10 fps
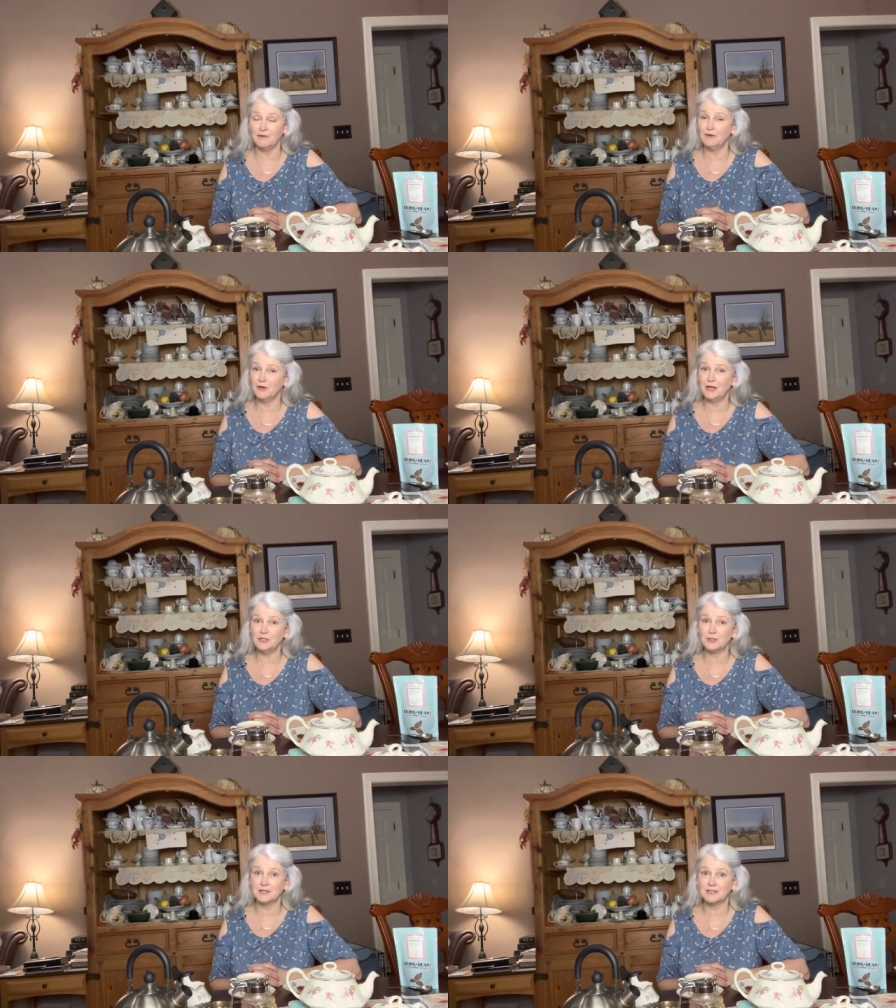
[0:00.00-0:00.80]
If you're
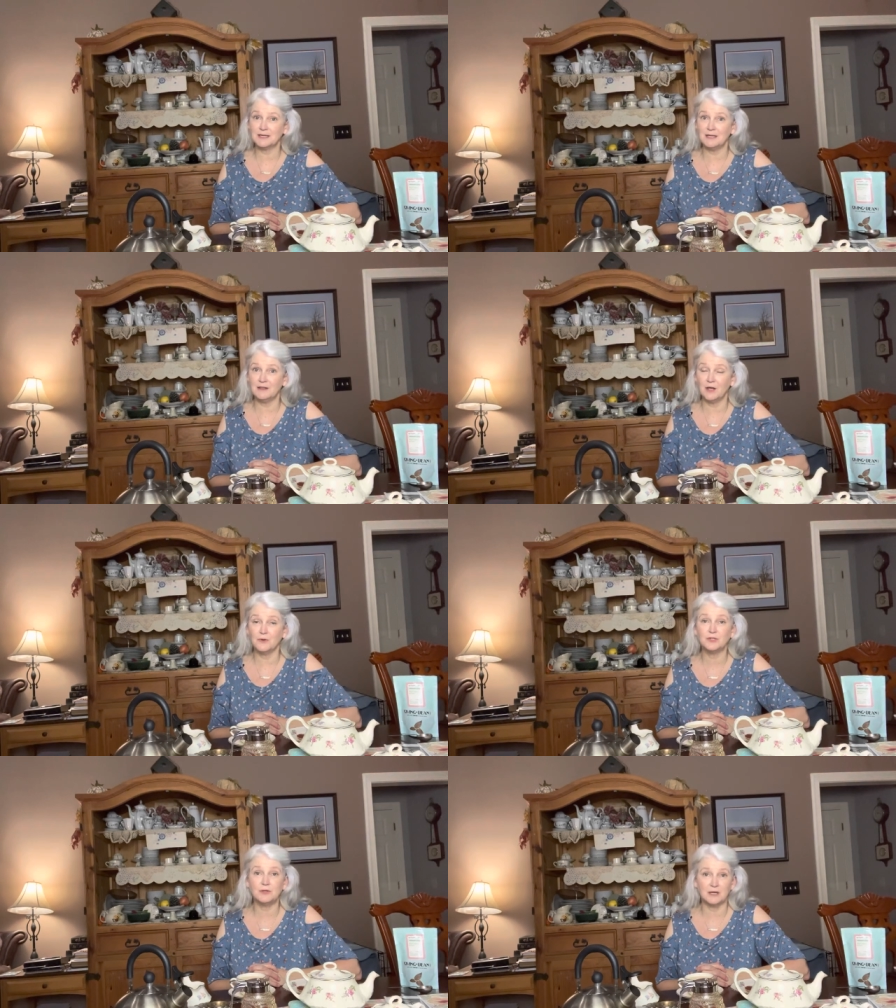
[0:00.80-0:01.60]
interested in
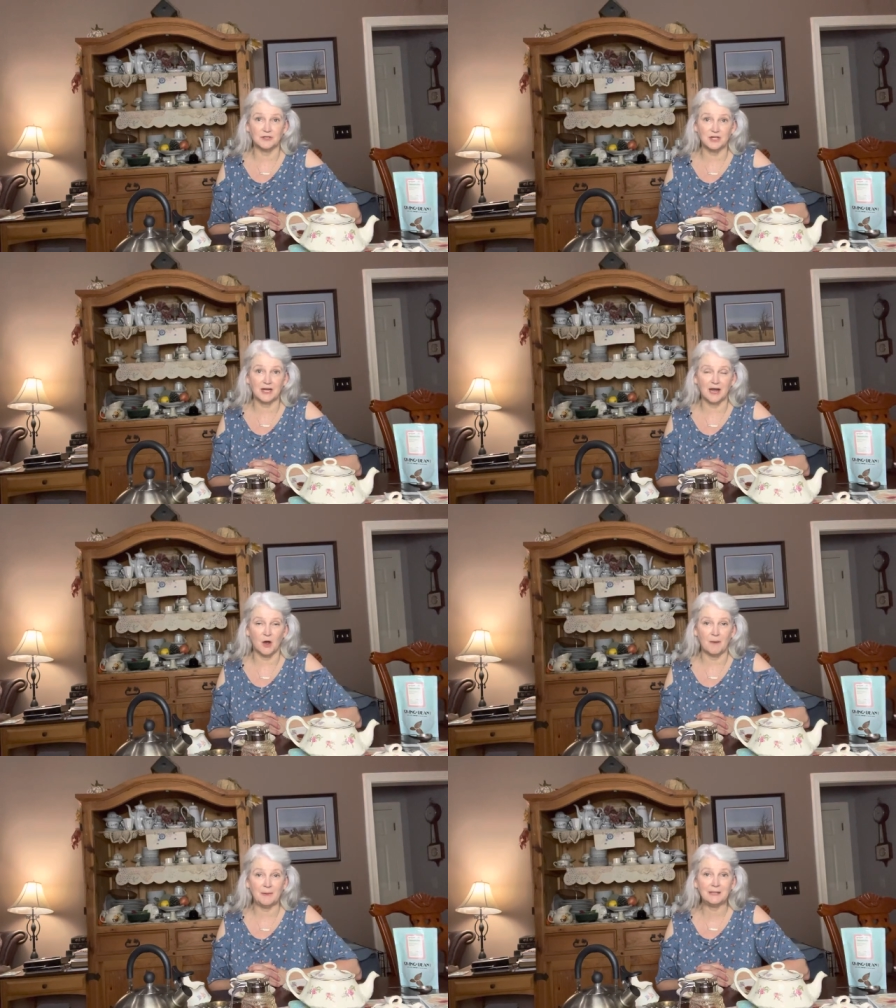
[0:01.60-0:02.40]
those, you can check
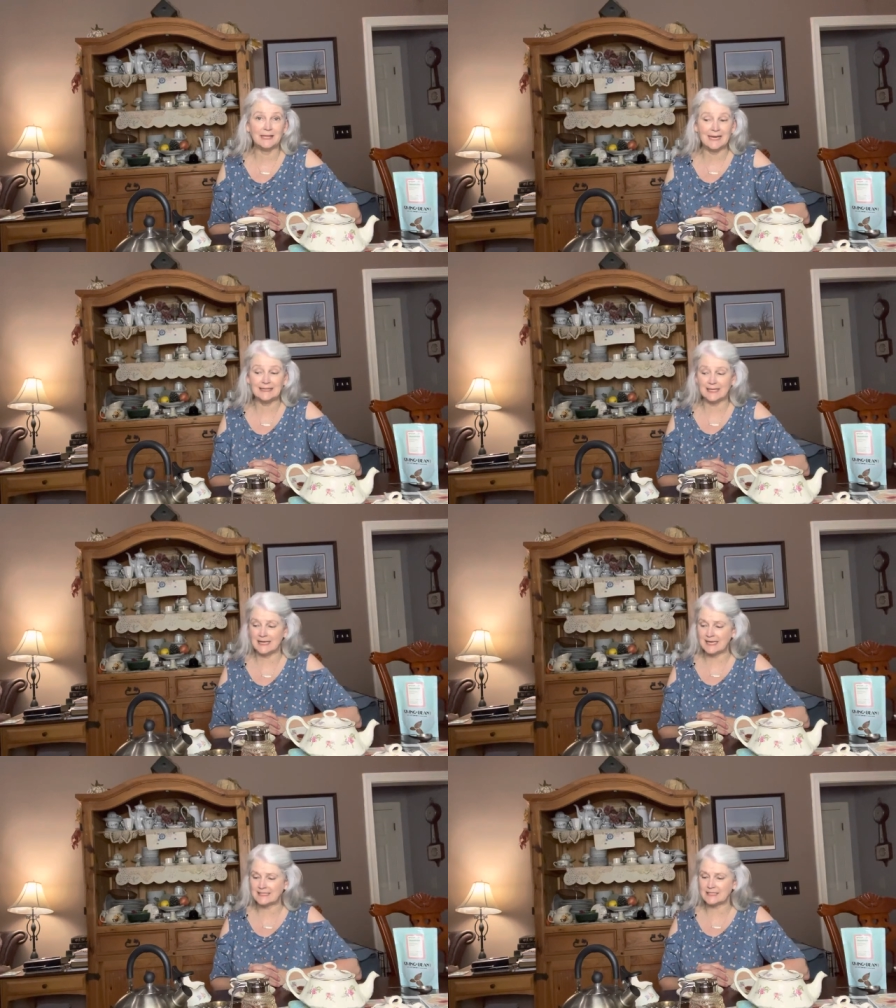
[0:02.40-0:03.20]
out my
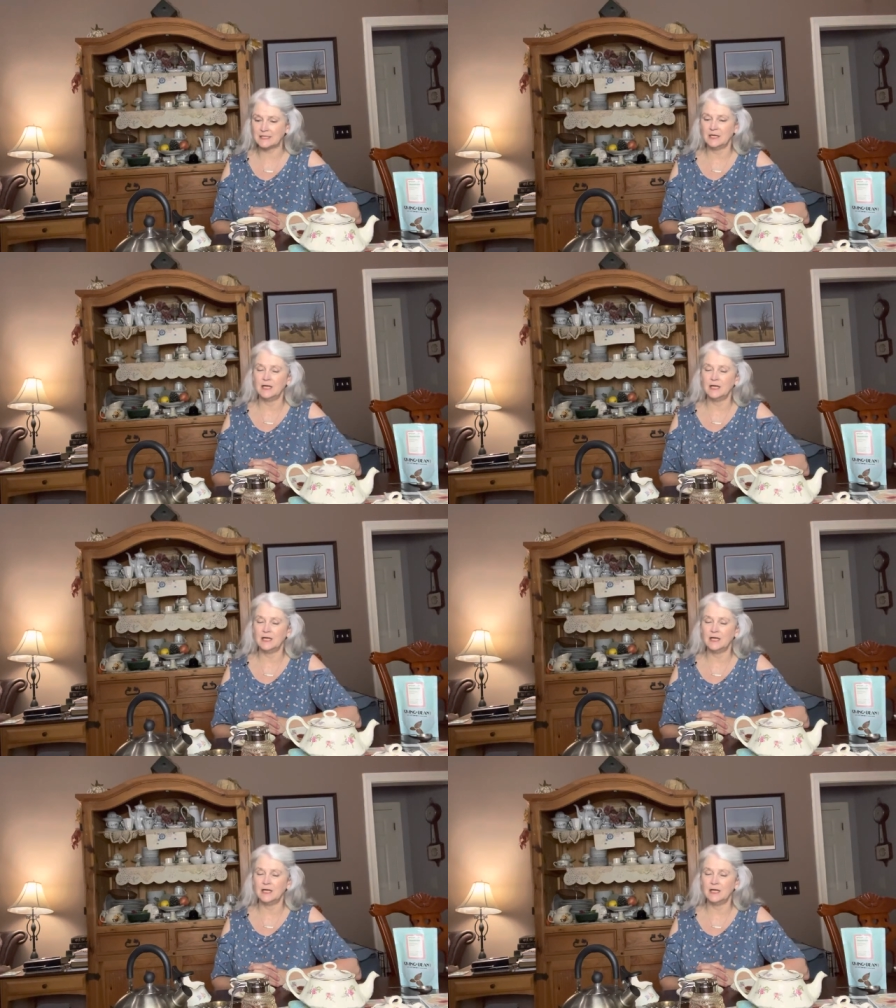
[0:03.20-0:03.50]
playlist.